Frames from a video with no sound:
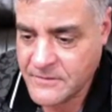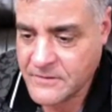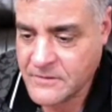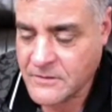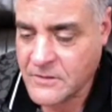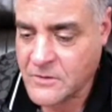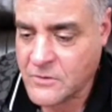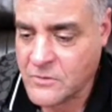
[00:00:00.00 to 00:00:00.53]

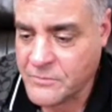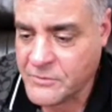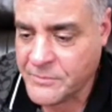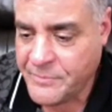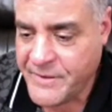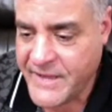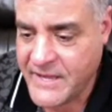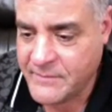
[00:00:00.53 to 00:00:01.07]

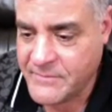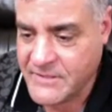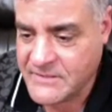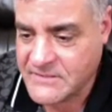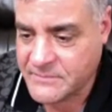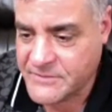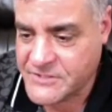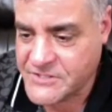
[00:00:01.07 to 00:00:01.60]
Global
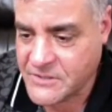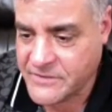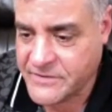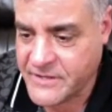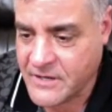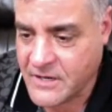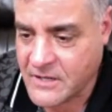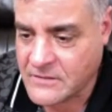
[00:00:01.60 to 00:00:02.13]
payments. Let me show you
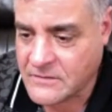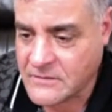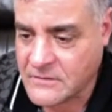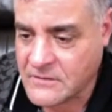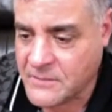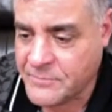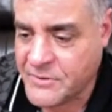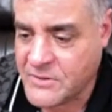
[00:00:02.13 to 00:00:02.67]
the
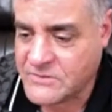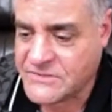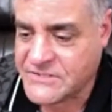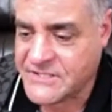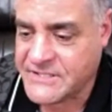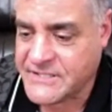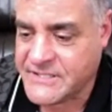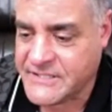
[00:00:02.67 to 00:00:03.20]
article. I'll post
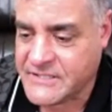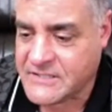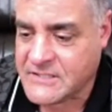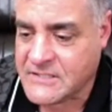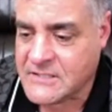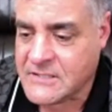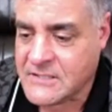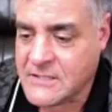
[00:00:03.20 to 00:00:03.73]
it
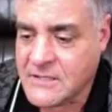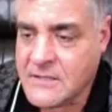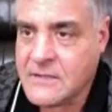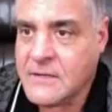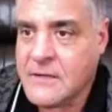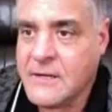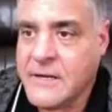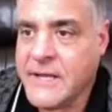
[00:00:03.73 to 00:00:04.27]
here
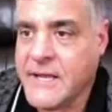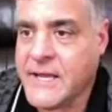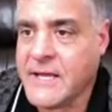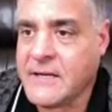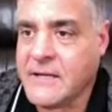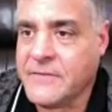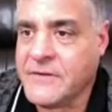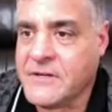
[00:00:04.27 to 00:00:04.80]

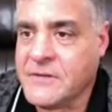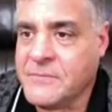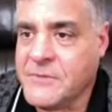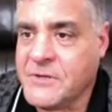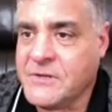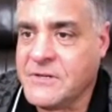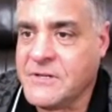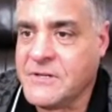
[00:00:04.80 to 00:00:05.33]
and on the
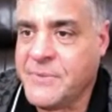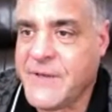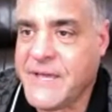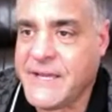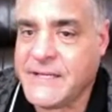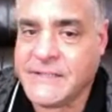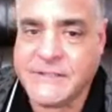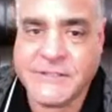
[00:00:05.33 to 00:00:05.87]
community
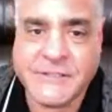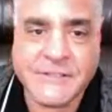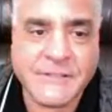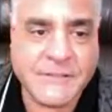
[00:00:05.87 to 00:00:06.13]
page.